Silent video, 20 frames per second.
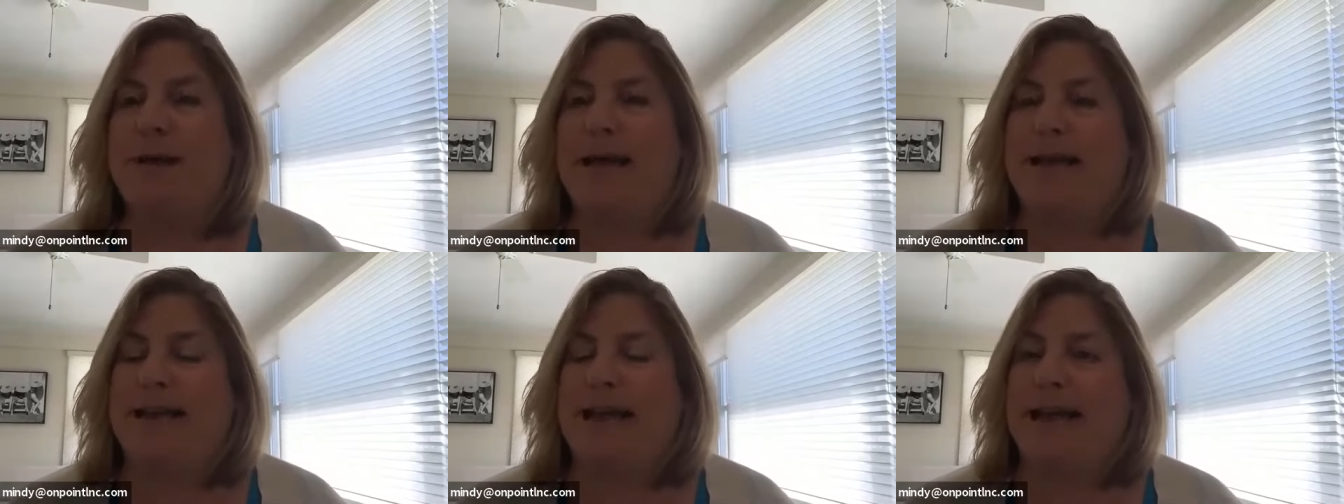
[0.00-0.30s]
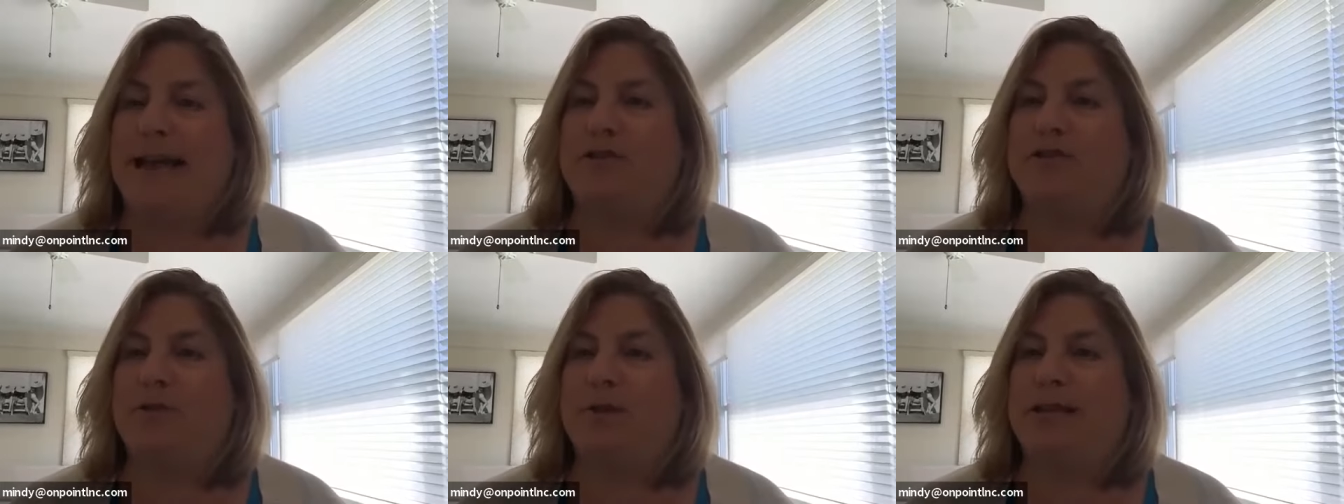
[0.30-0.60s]
and
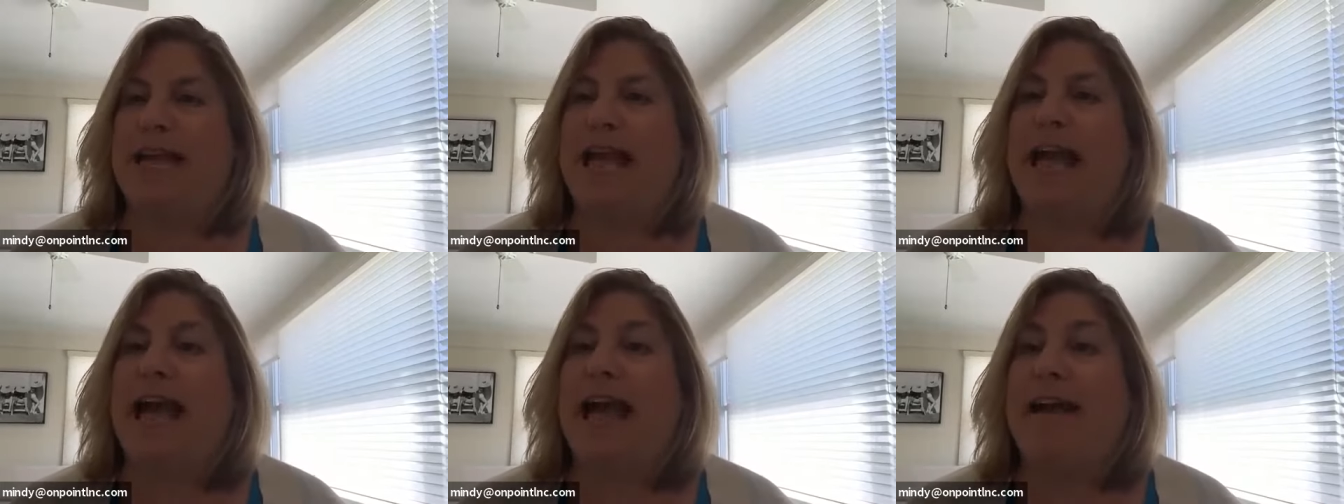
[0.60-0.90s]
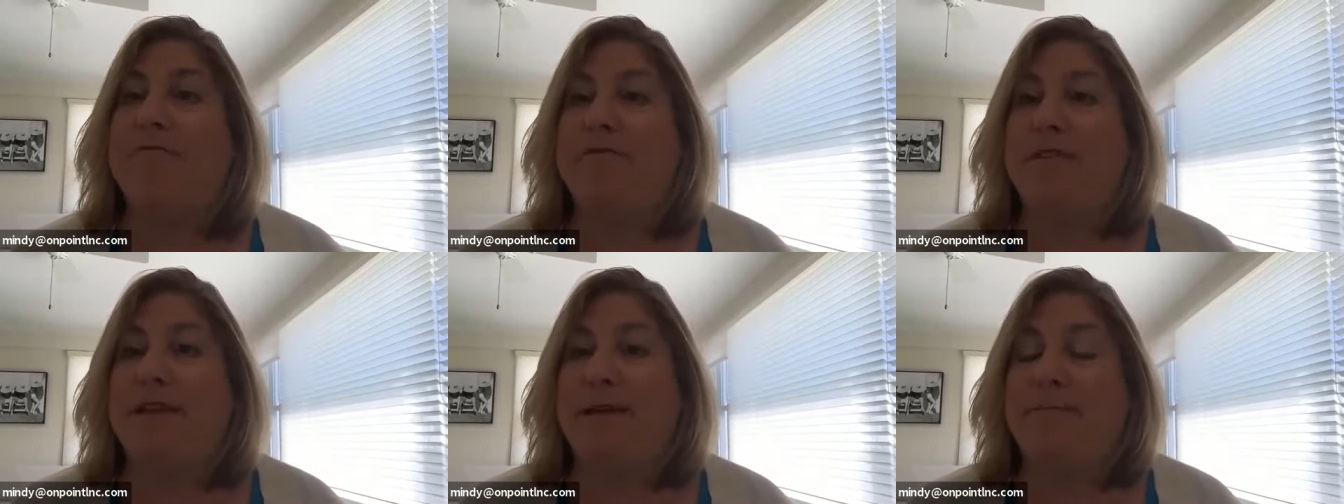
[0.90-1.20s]
actually
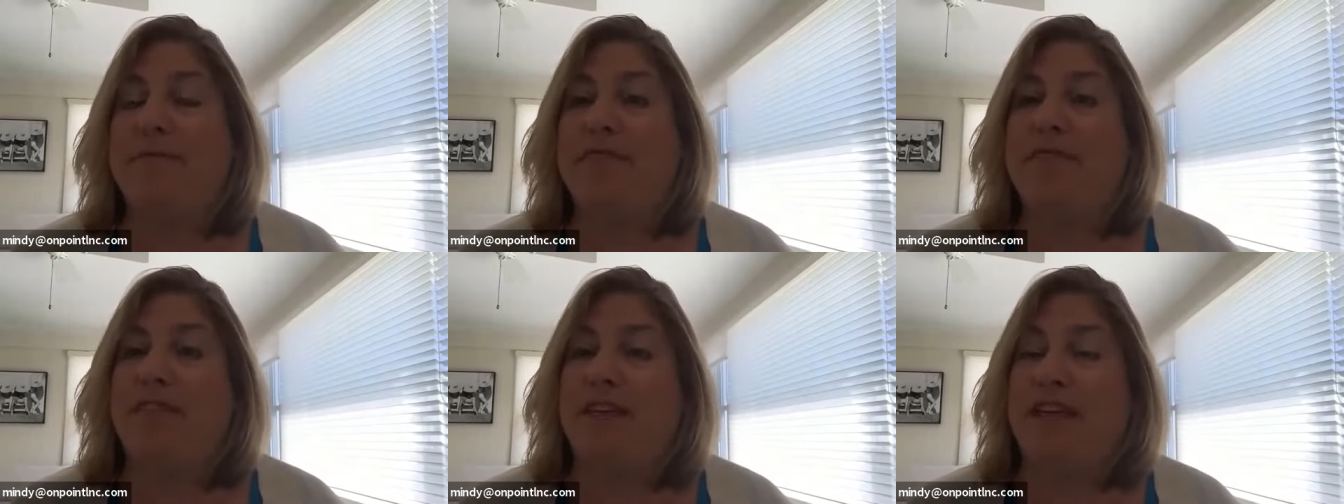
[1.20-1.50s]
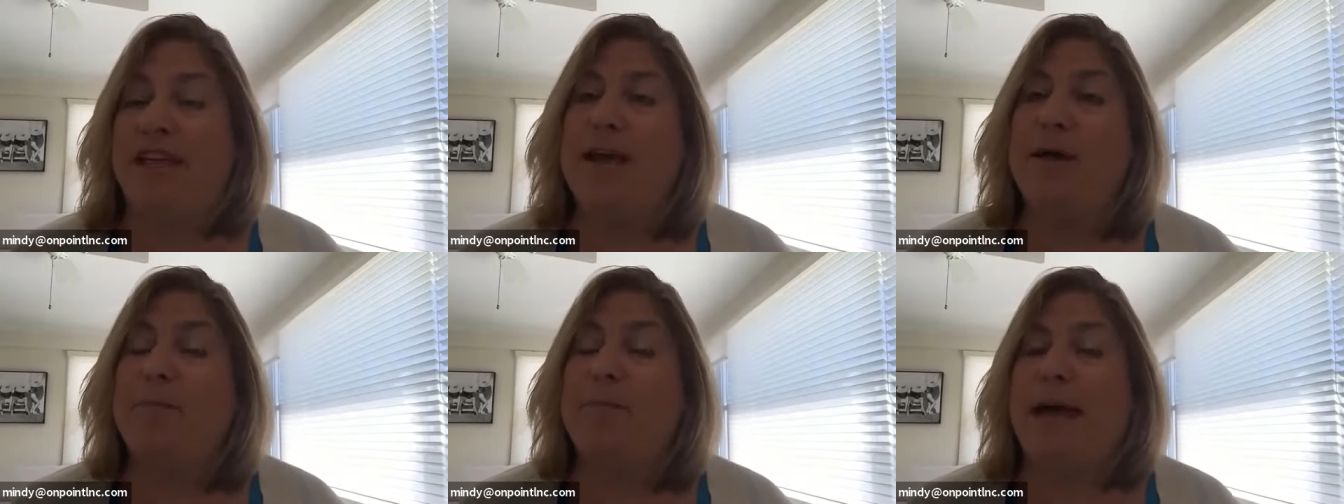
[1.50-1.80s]
have them
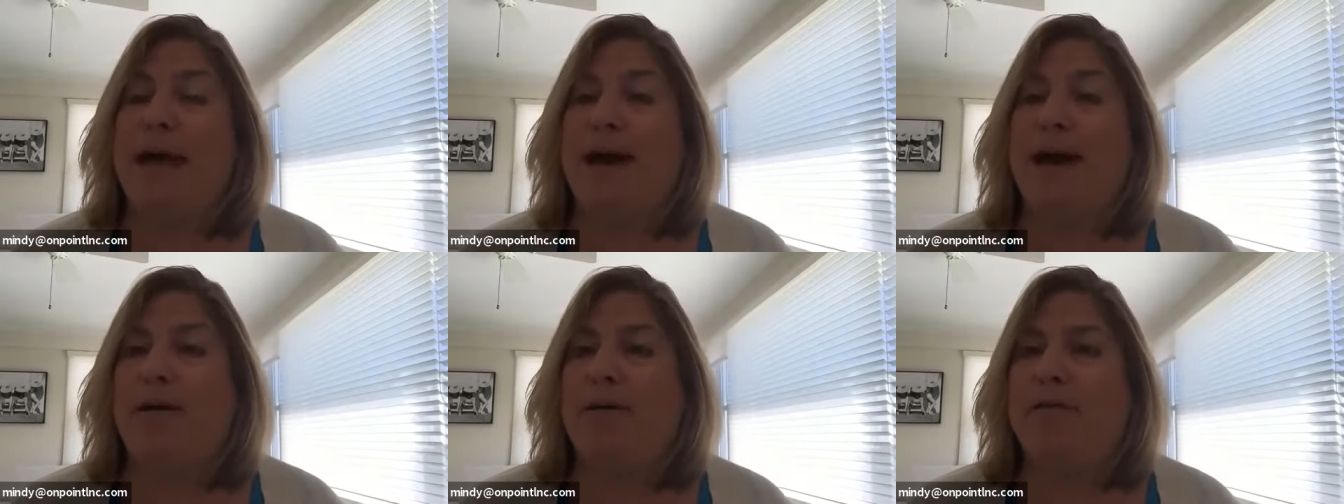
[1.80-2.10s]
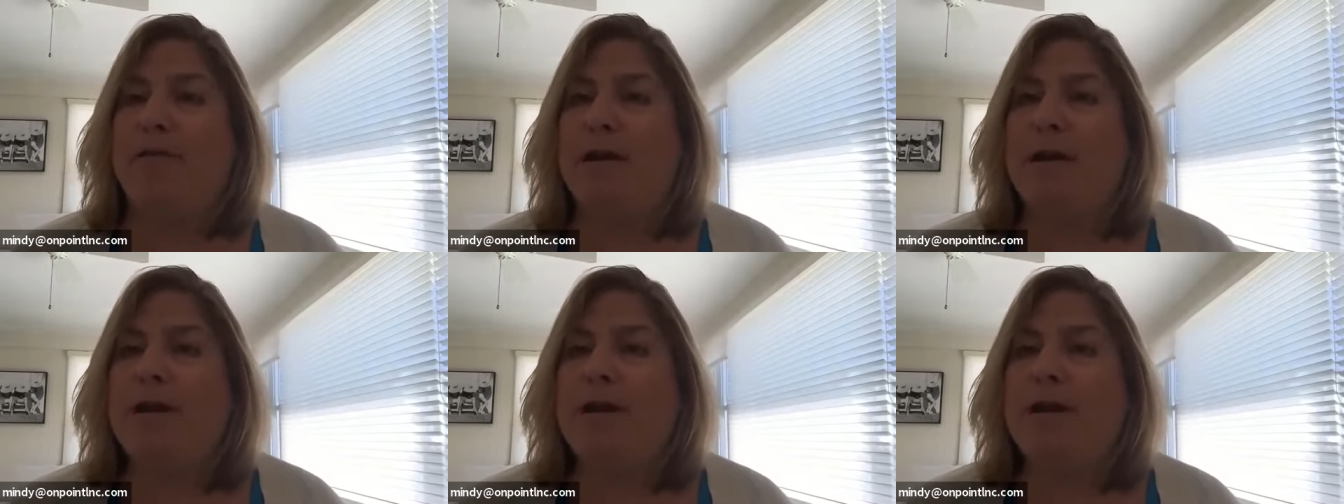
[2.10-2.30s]
think about